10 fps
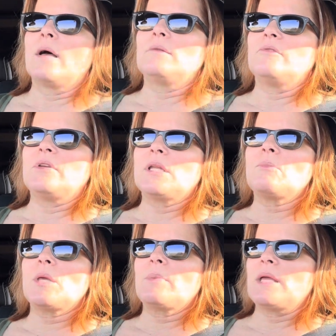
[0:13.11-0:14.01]
on
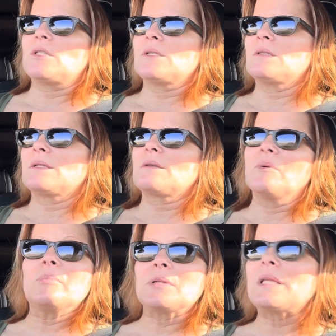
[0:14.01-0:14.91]
VDP pages that's
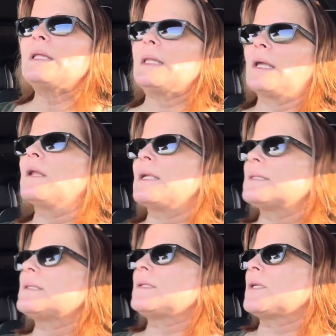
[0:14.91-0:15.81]
completely
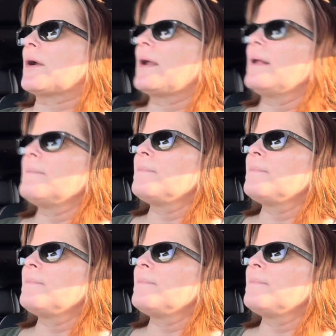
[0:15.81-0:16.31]
unnecessary.